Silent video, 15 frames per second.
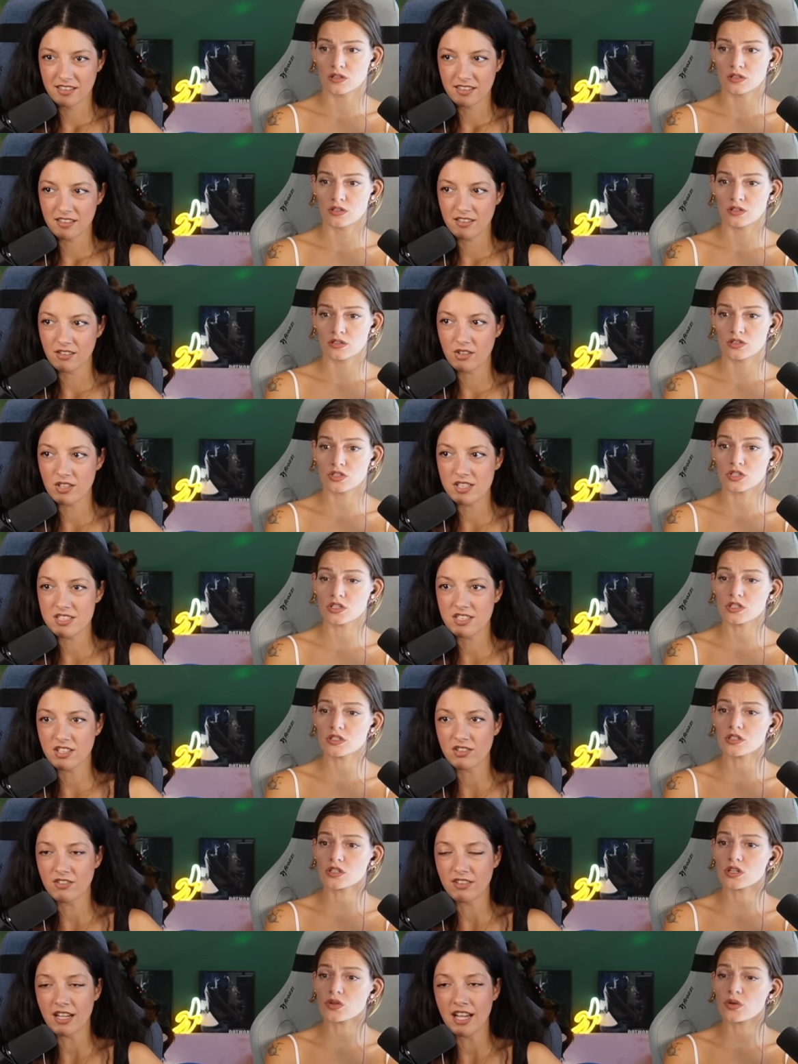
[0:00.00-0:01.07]
Speaker 1: oh, it's
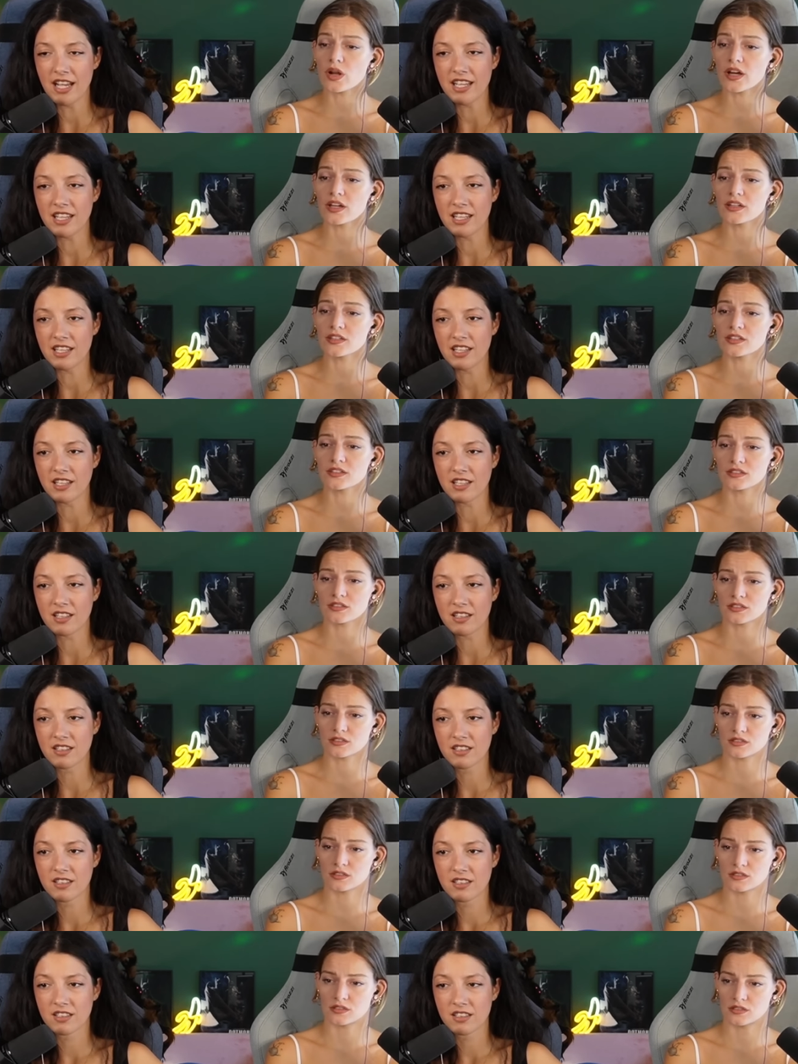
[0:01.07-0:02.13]
crying. crying.
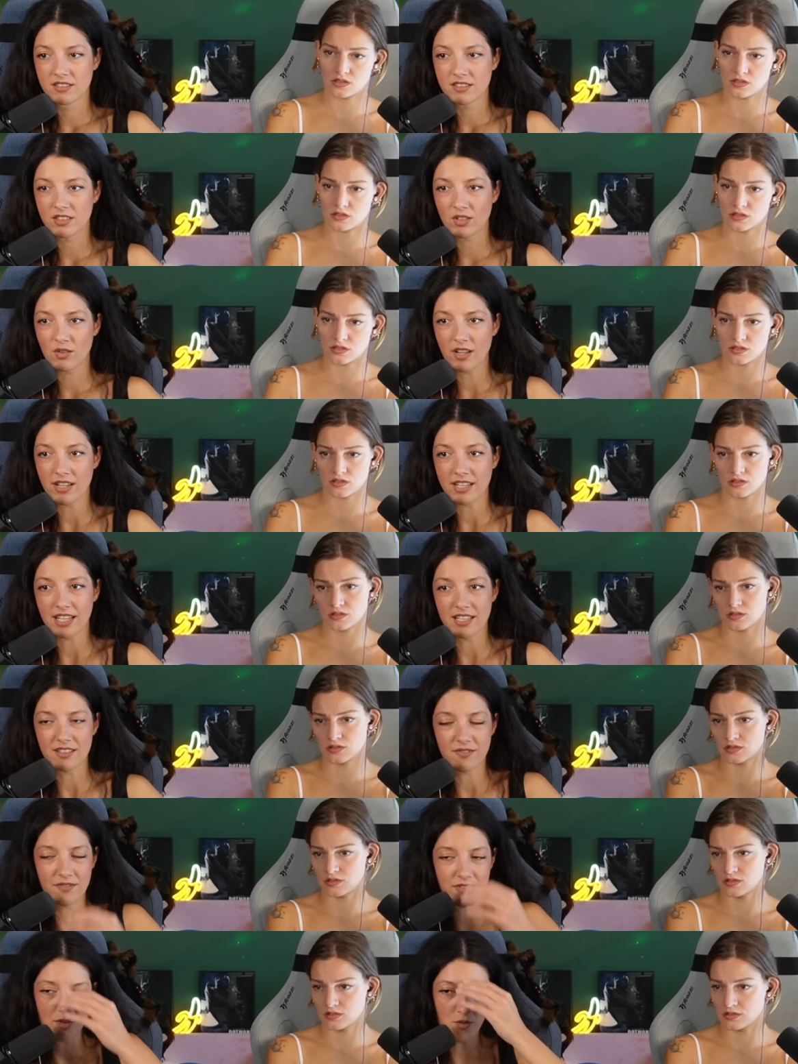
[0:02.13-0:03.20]
No, I kind
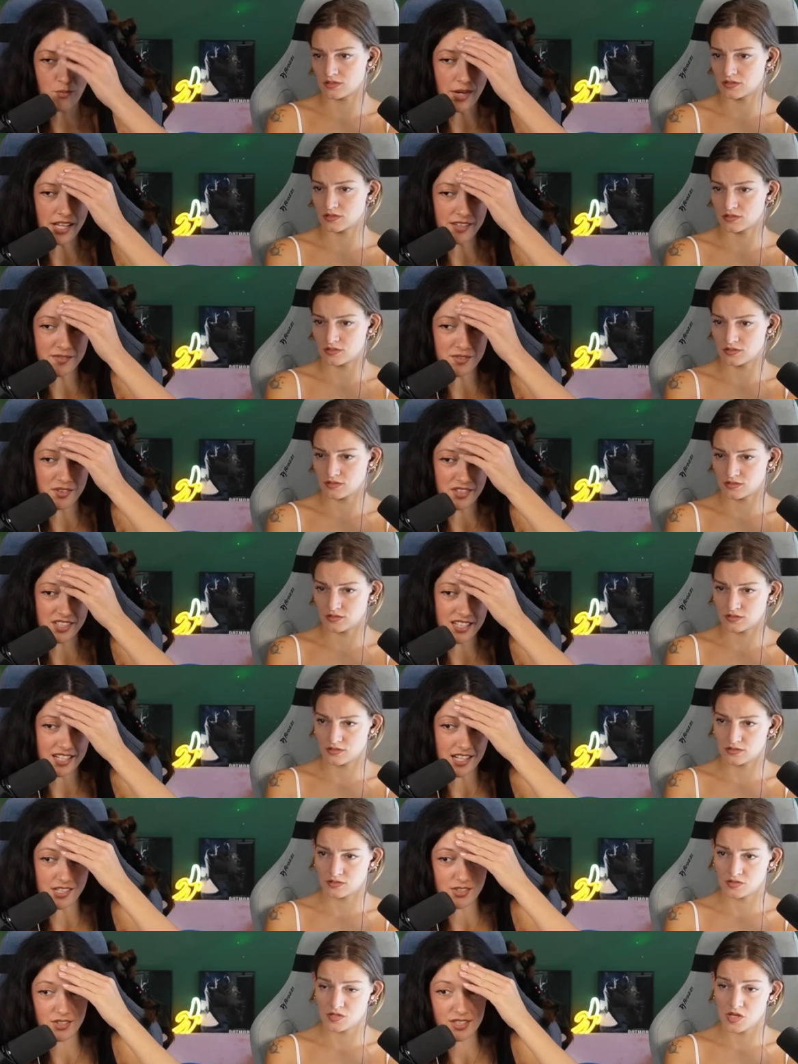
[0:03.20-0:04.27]
of feel bad for the
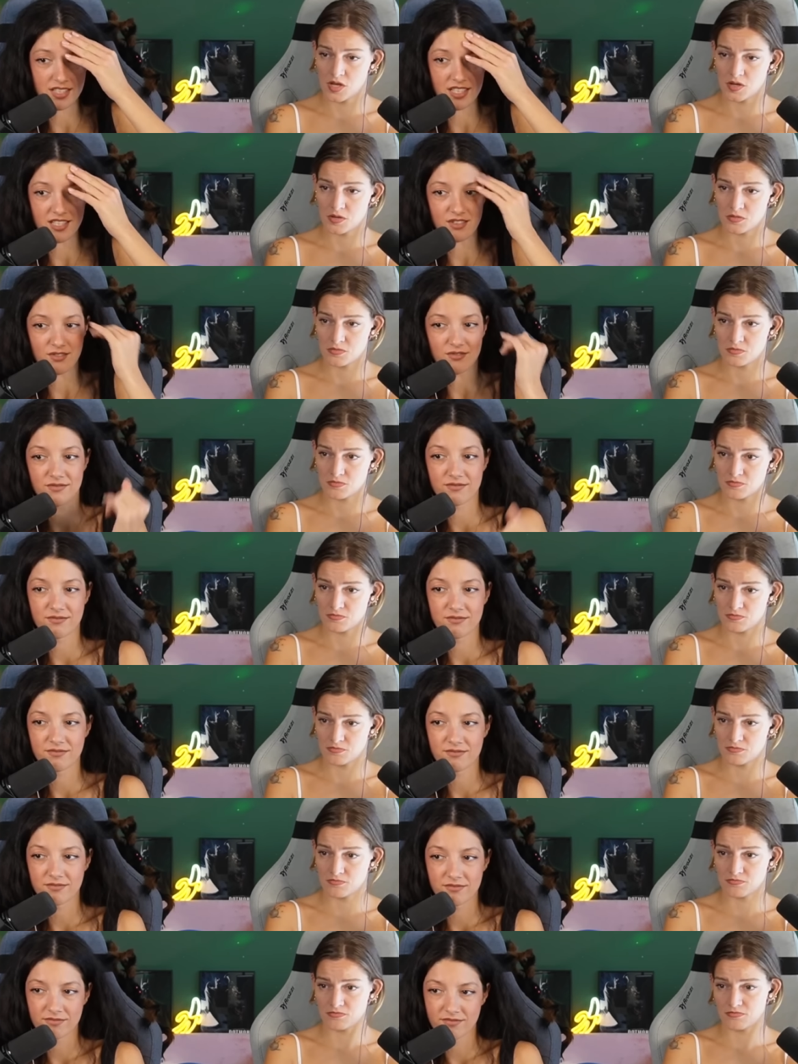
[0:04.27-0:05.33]
house now.
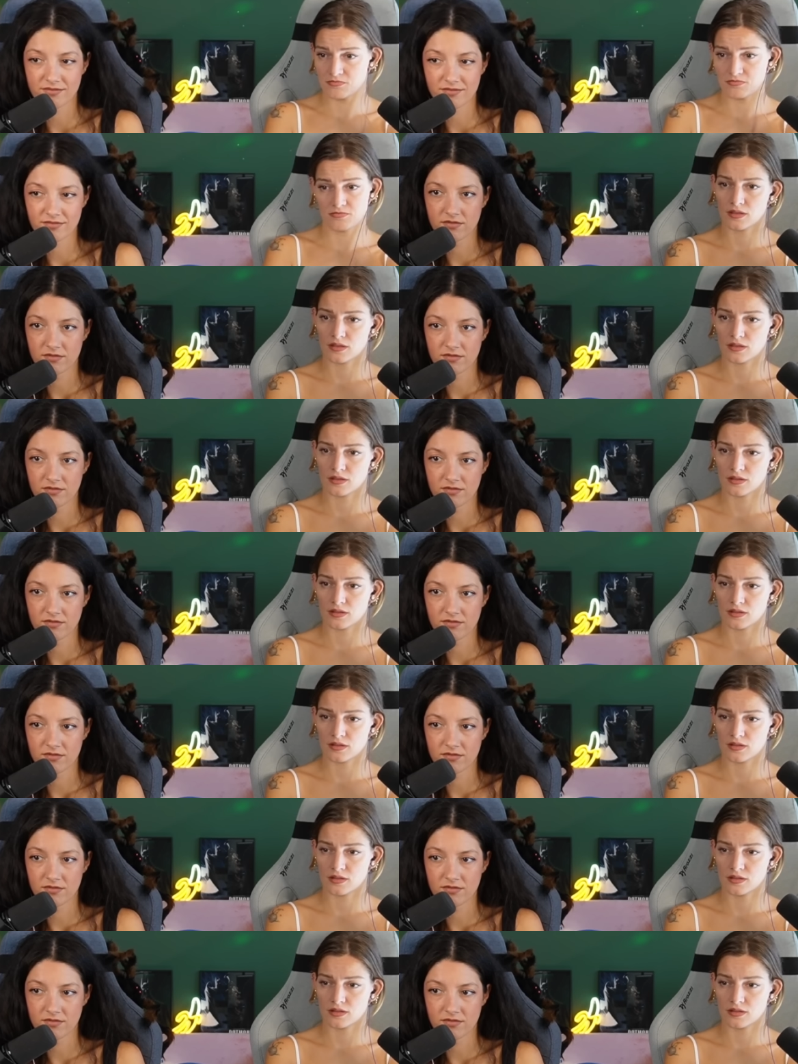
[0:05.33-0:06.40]
Mm.
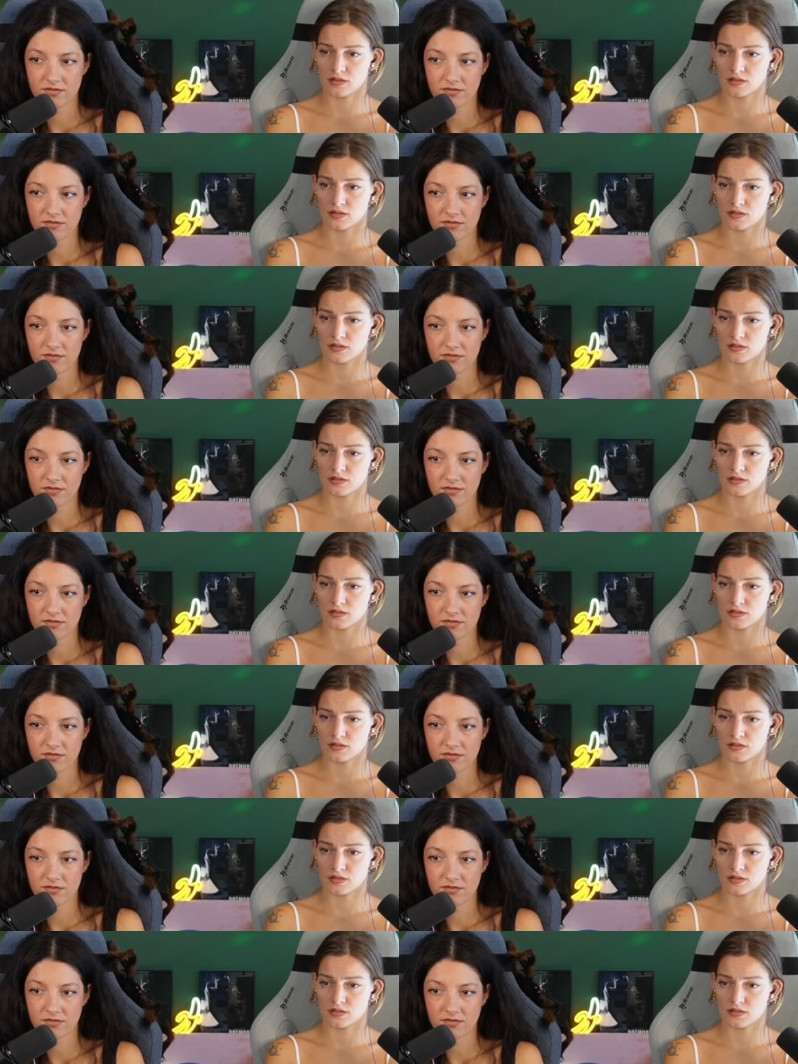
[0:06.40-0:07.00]
I'm going home to